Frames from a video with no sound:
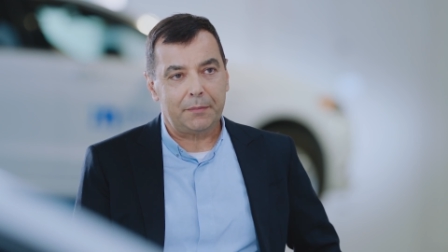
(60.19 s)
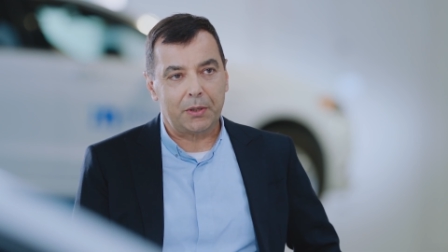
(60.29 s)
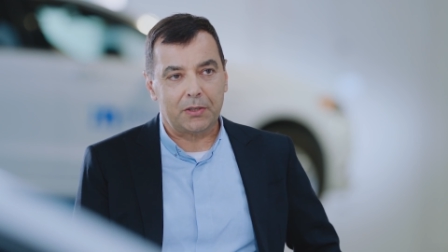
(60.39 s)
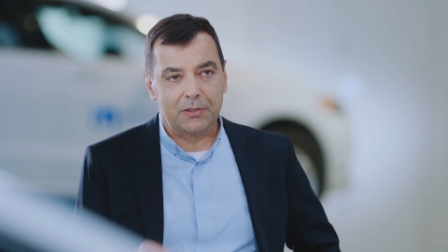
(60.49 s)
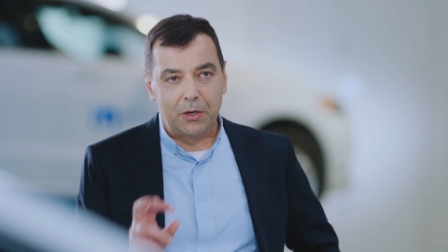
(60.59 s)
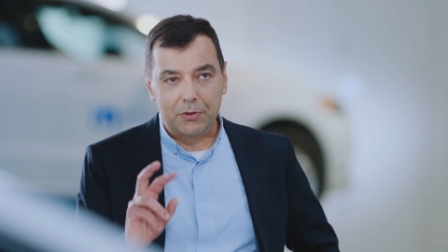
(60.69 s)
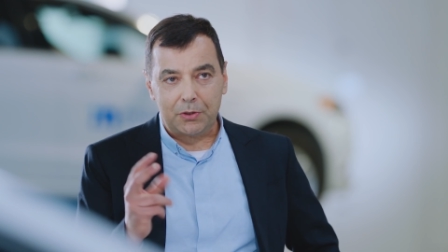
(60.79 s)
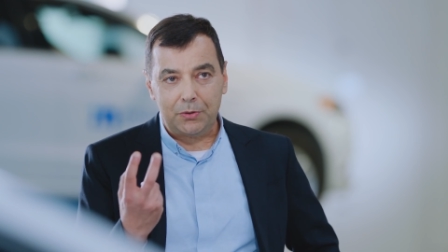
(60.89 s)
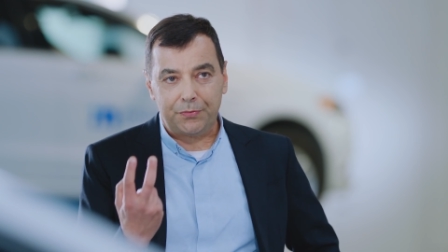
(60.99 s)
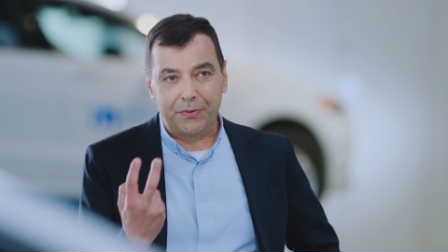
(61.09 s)
because those
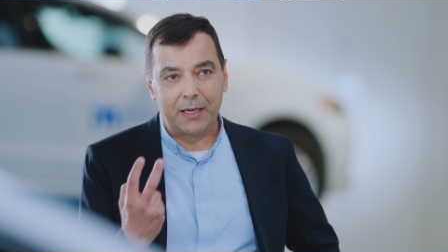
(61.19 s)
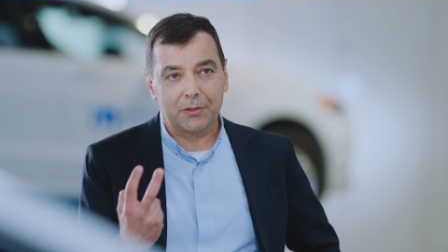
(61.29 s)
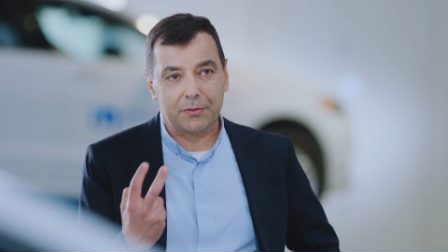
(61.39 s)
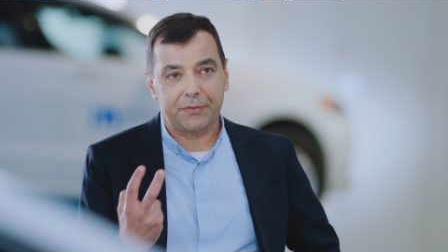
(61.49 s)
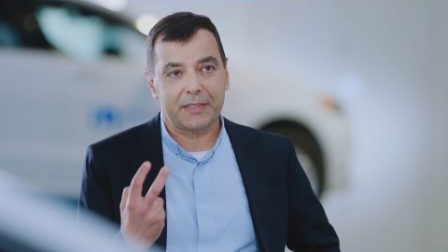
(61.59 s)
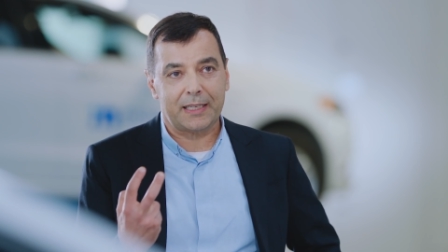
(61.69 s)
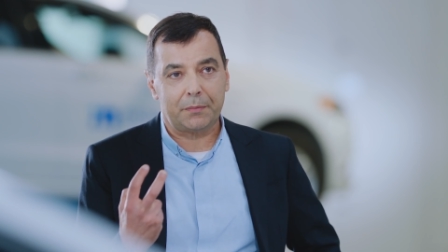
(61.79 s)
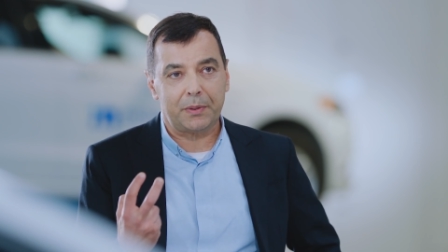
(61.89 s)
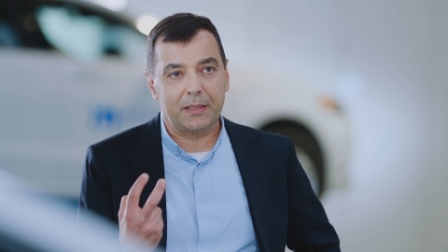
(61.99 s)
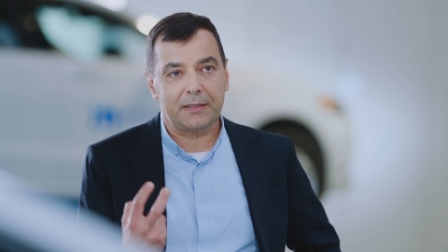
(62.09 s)
two factors of
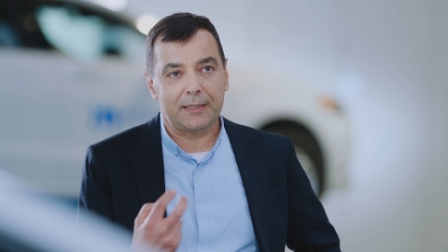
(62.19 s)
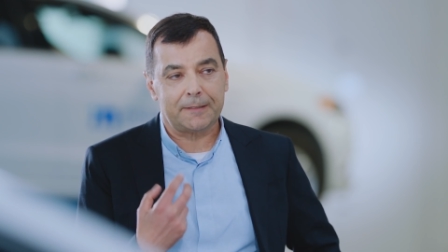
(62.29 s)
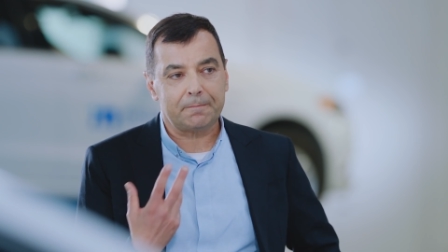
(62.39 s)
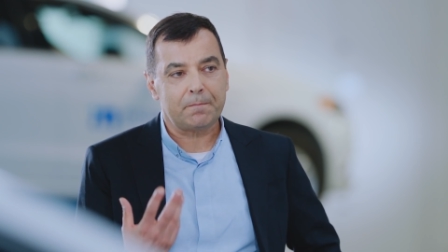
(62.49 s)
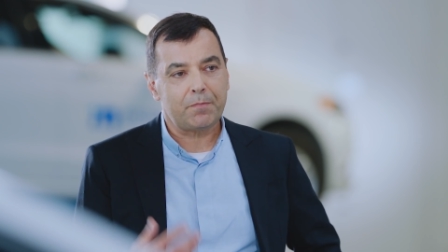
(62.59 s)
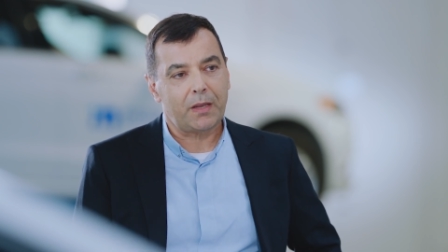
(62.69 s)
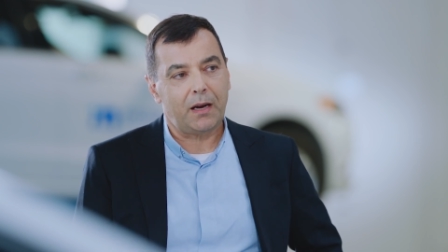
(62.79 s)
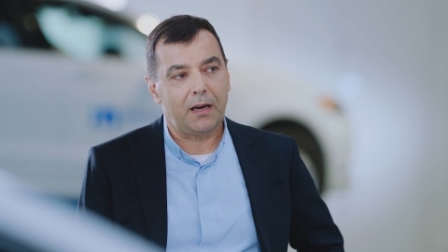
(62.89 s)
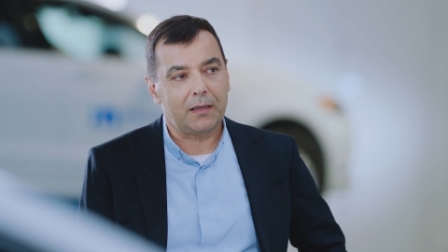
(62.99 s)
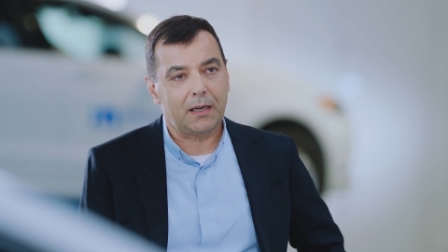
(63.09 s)
scalability
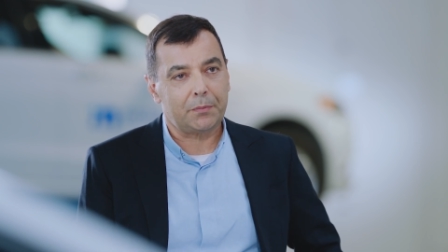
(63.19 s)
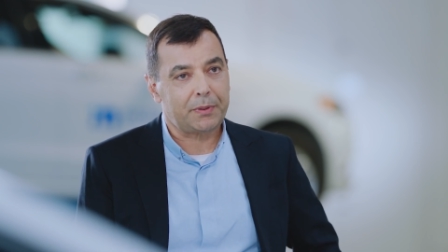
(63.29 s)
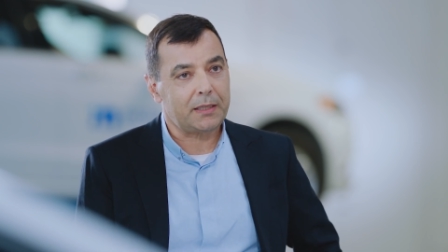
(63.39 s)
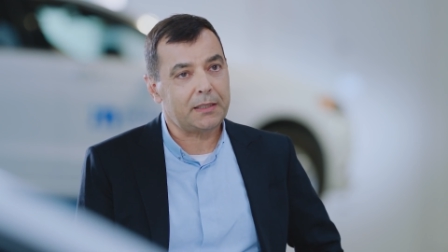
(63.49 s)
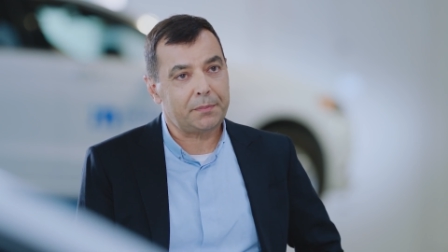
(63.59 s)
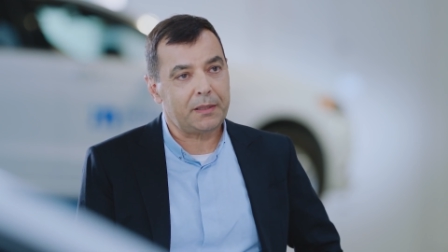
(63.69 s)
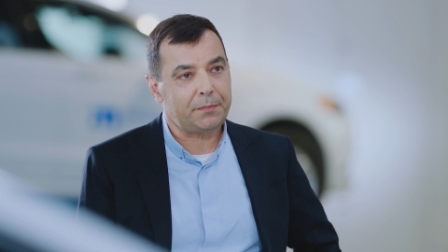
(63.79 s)
are, are practic